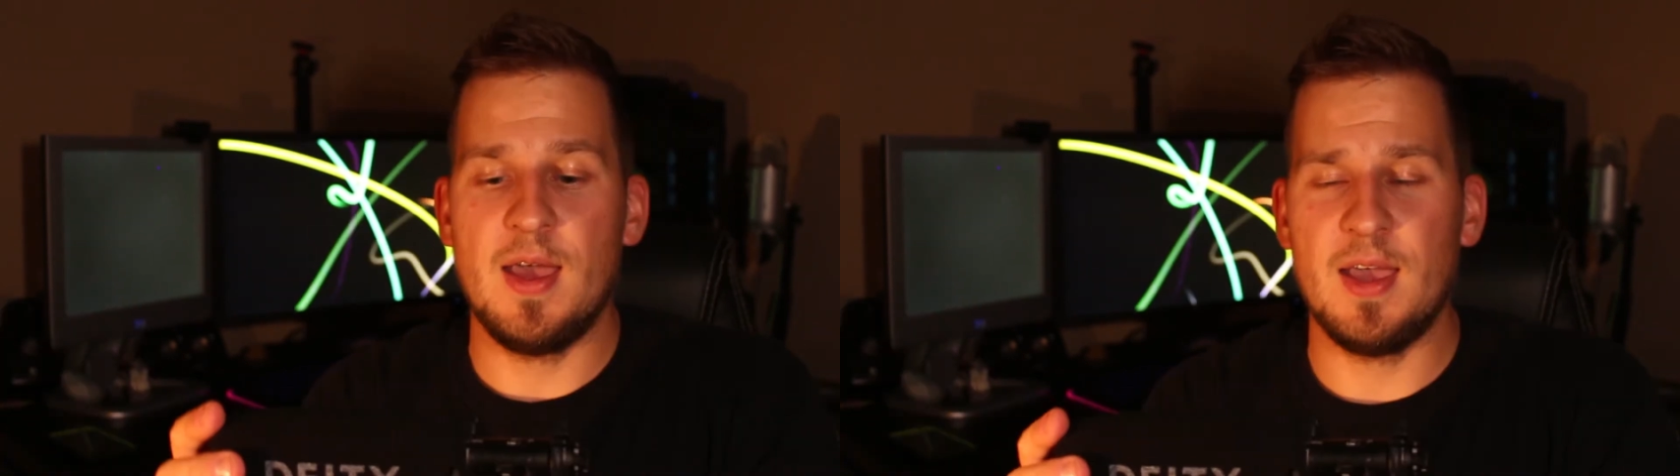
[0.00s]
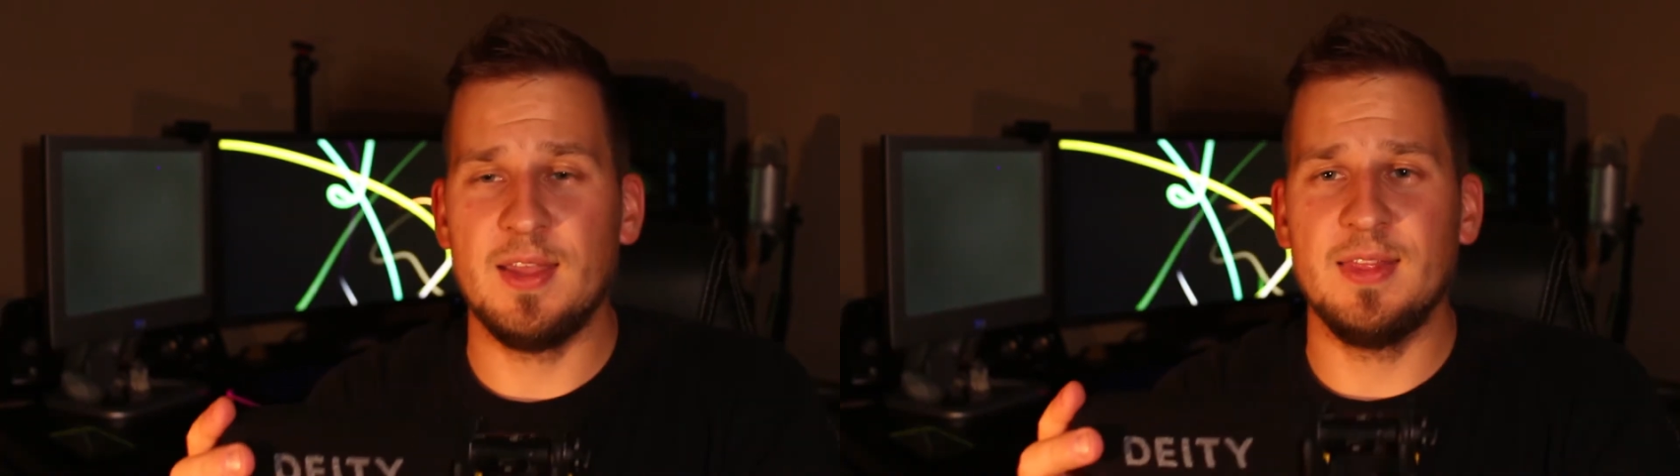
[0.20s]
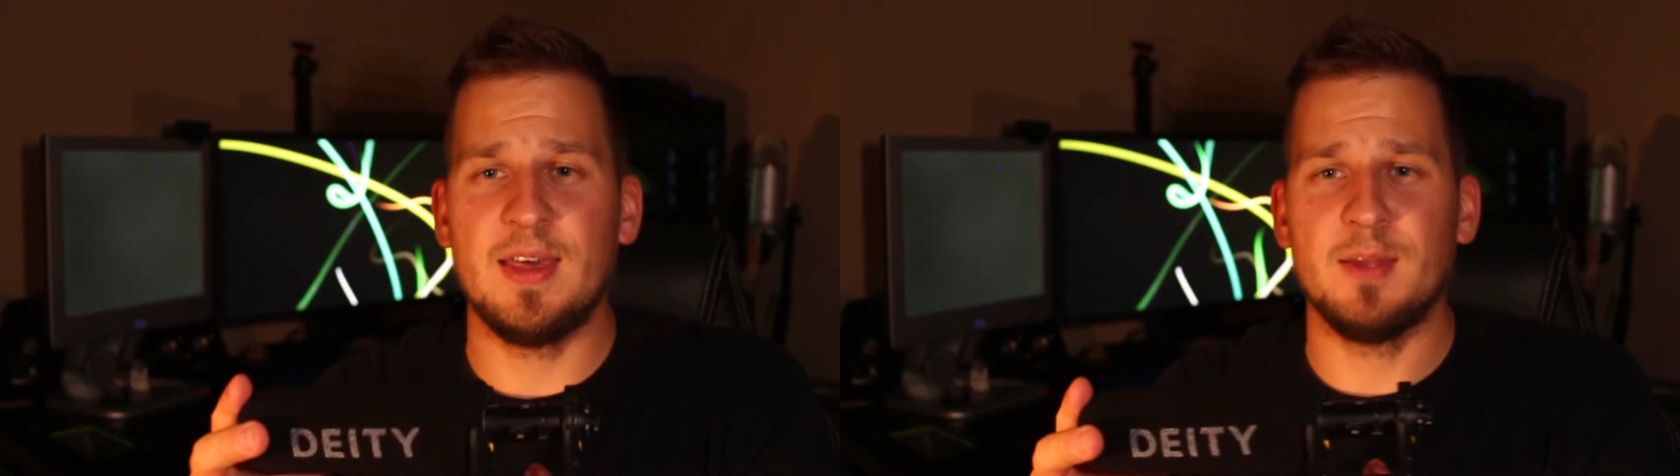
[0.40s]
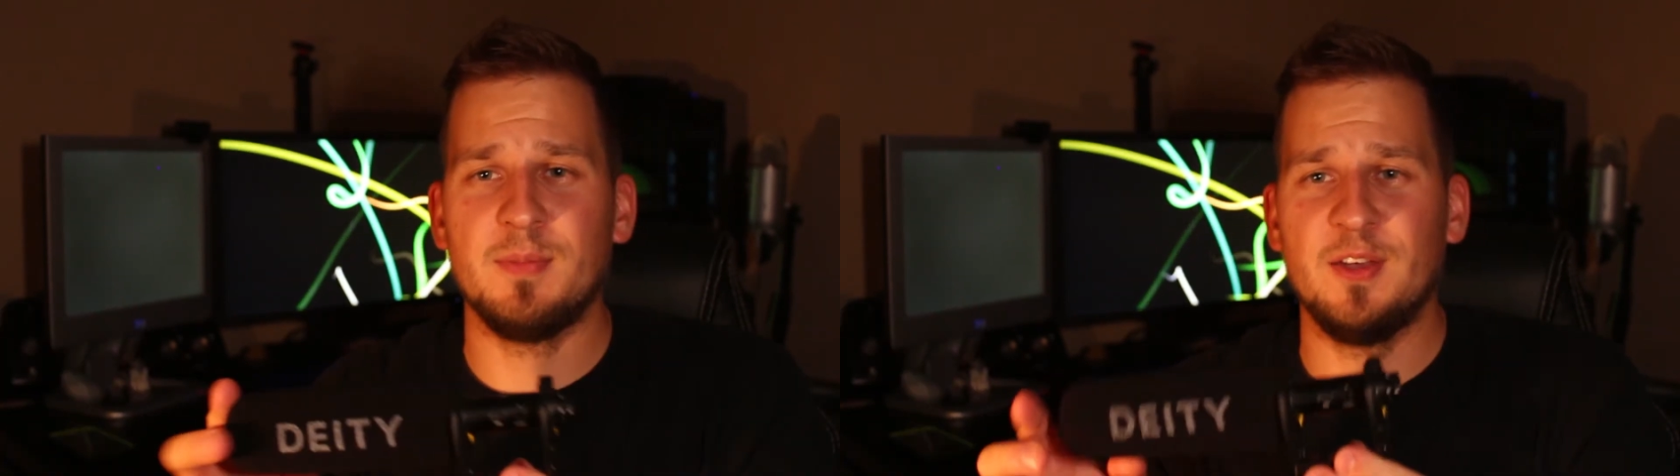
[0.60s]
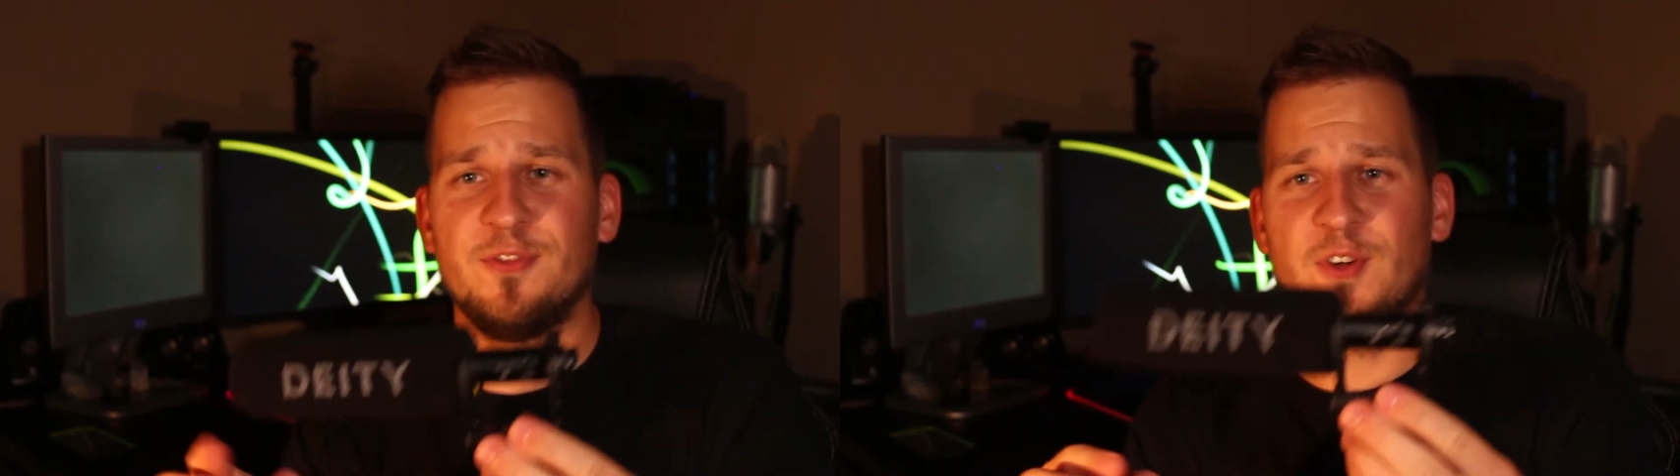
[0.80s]
And that,
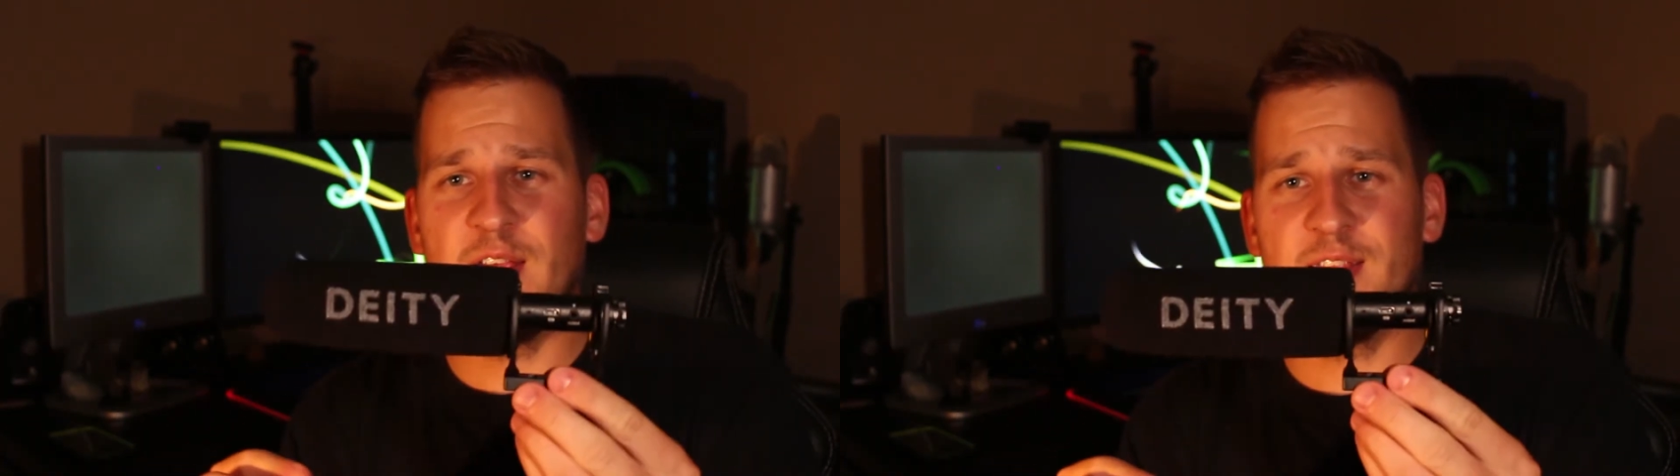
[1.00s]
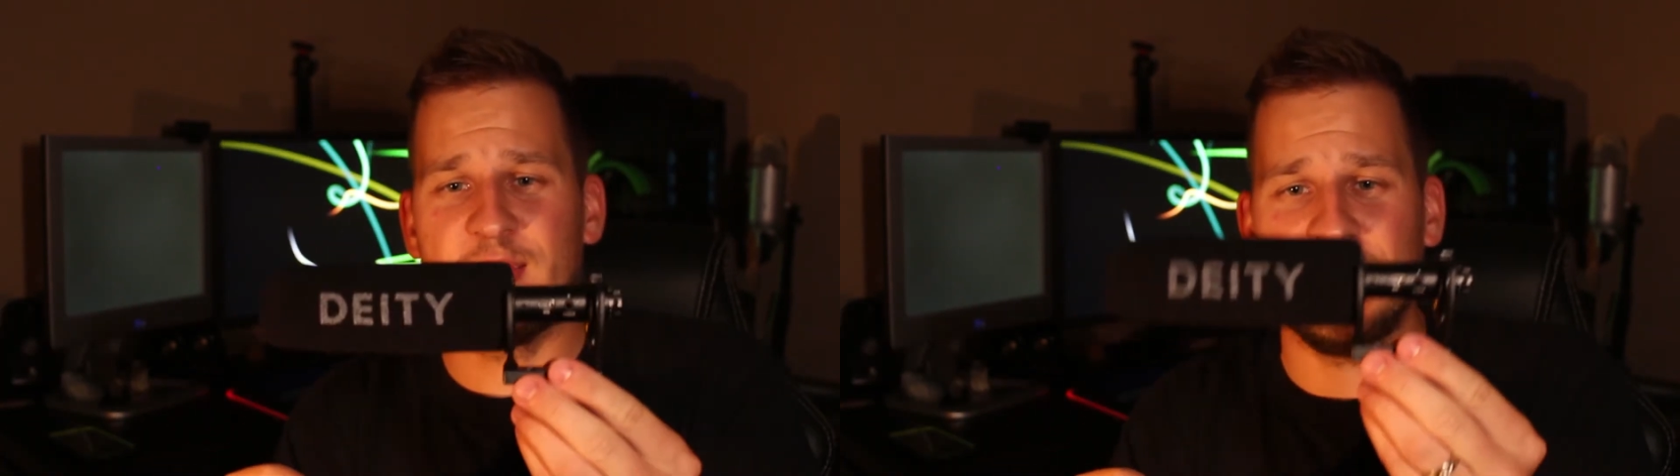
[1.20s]
my friends,